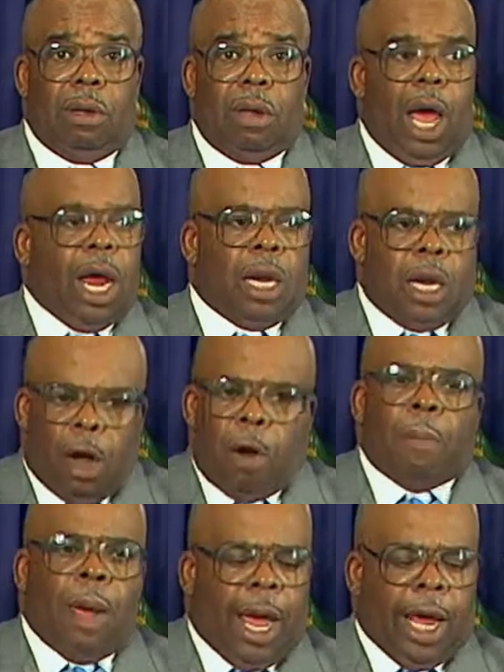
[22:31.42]
And no
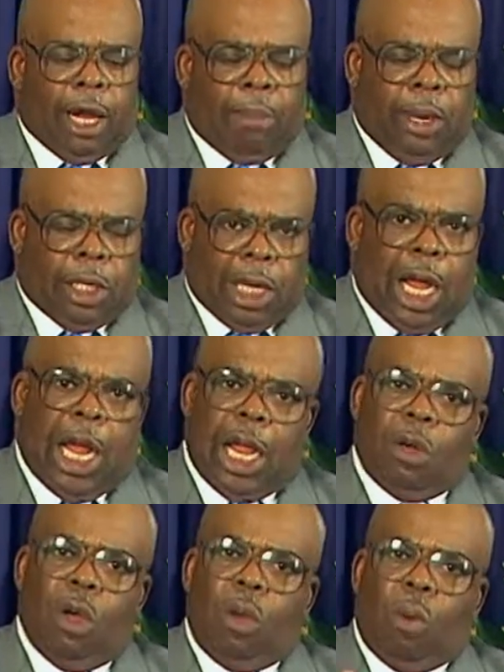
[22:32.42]
man can be
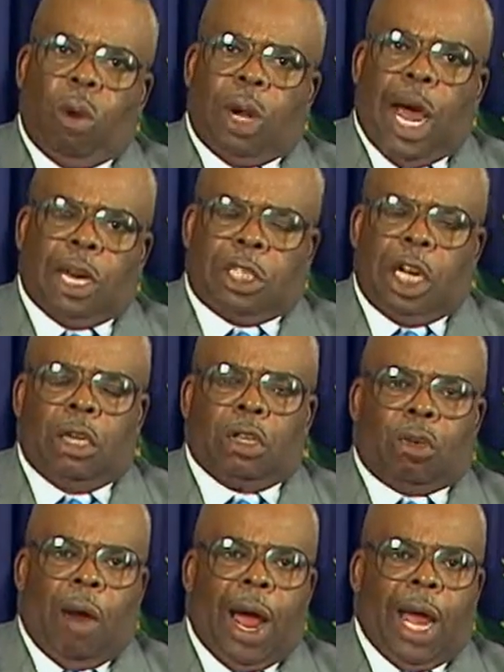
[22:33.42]
saved without Jesus
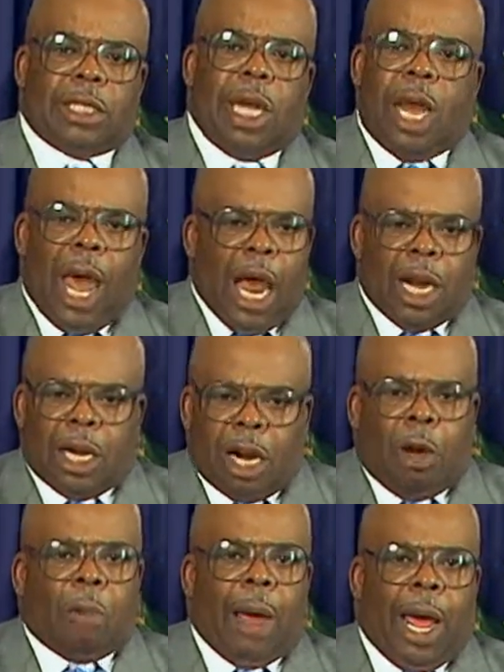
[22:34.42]
Christ, and
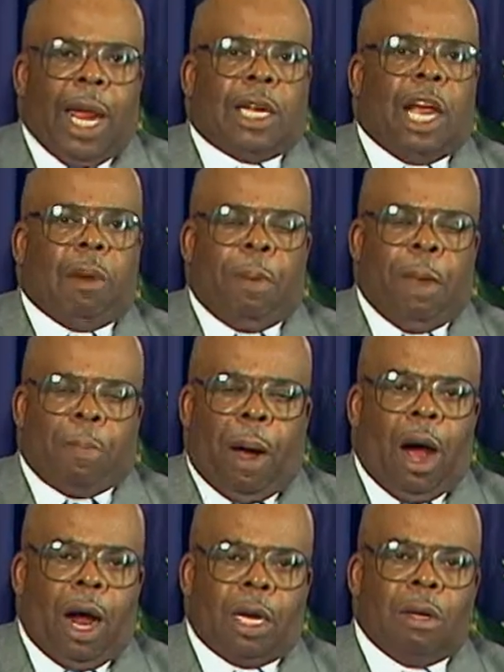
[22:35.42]
no man can be
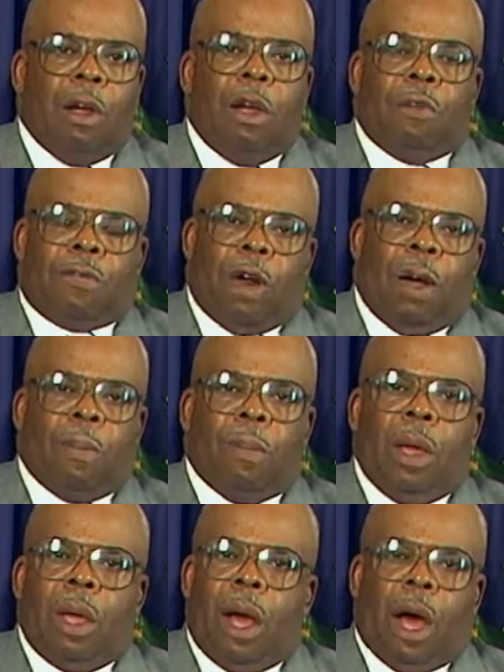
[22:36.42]
pardoned from,
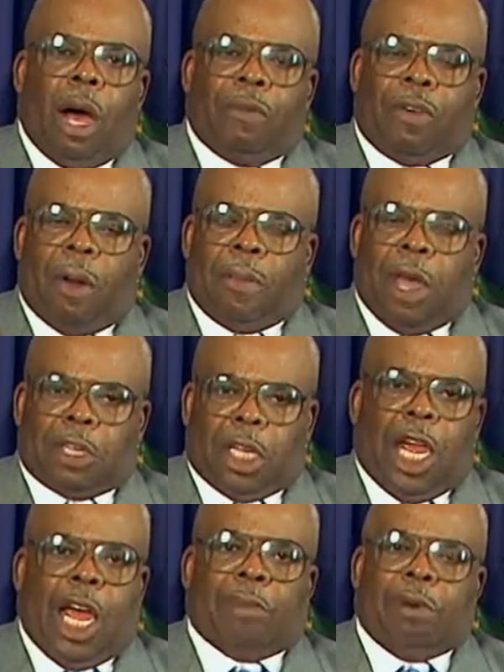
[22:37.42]
uh, from their
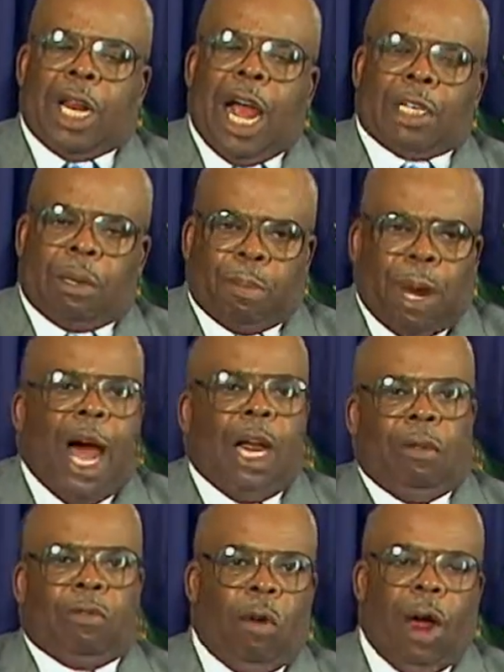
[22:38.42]
sins without the blood
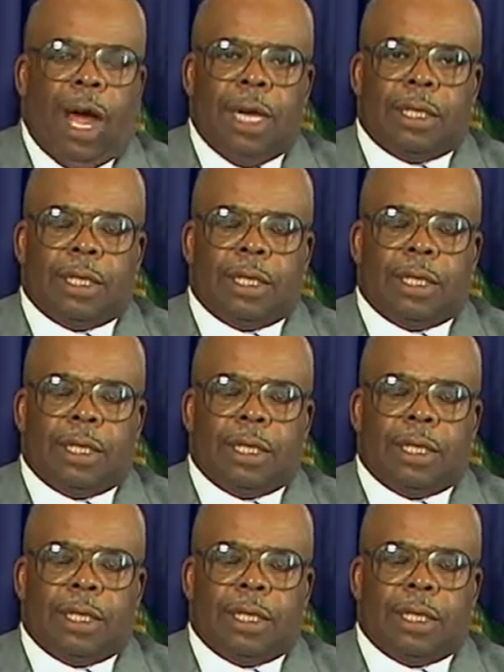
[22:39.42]
of Christ.